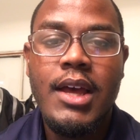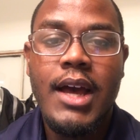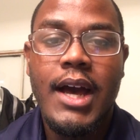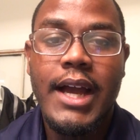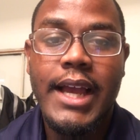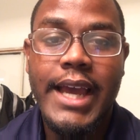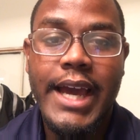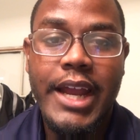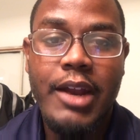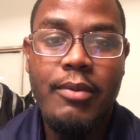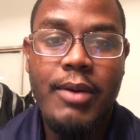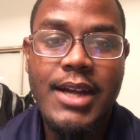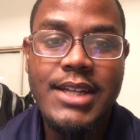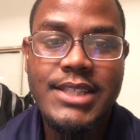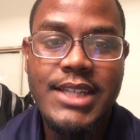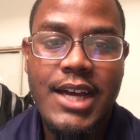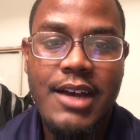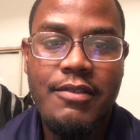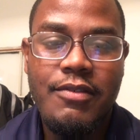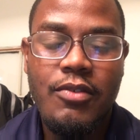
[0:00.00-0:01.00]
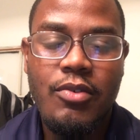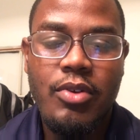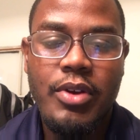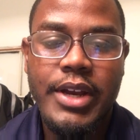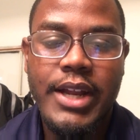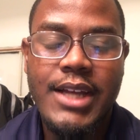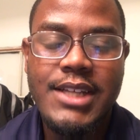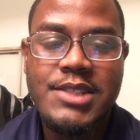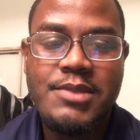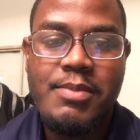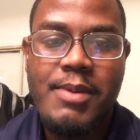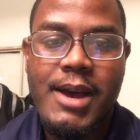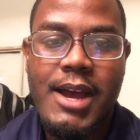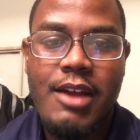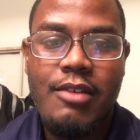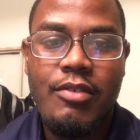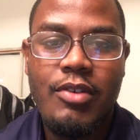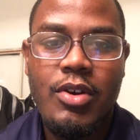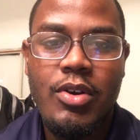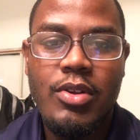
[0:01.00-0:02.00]
A guy to watch out for in that
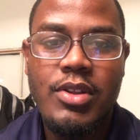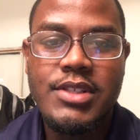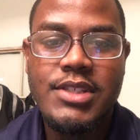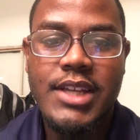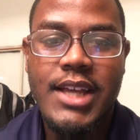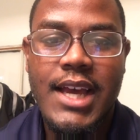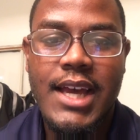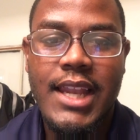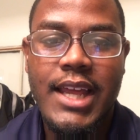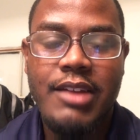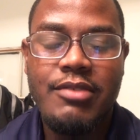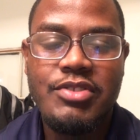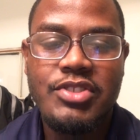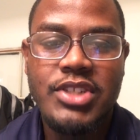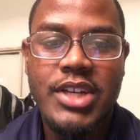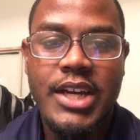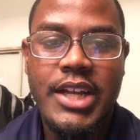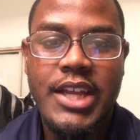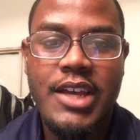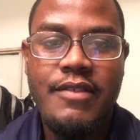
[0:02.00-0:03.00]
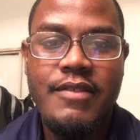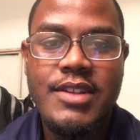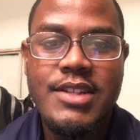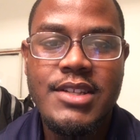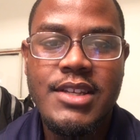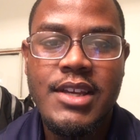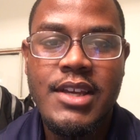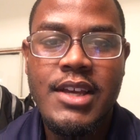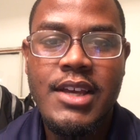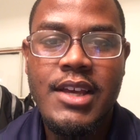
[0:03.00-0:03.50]
spy role is a guy like Rashaan Evans.